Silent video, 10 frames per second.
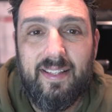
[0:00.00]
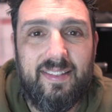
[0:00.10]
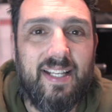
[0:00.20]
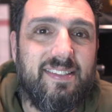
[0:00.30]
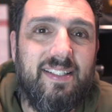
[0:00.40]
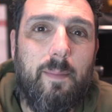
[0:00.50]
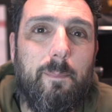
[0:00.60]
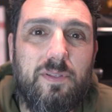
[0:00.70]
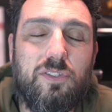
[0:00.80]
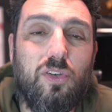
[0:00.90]
doesn't
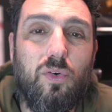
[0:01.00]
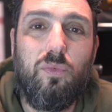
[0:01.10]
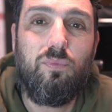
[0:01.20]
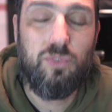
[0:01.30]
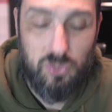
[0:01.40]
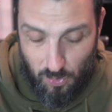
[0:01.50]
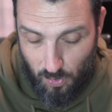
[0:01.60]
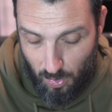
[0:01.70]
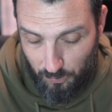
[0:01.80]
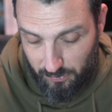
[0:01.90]
happen so
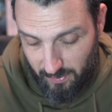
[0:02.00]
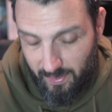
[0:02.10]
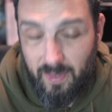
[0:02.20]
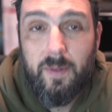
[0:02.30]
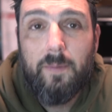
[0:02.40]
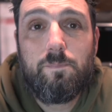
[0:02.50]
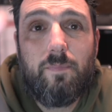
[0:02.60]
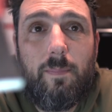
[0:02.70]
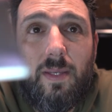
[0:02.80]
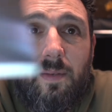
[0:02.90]
often.
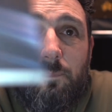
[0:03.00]
I mean,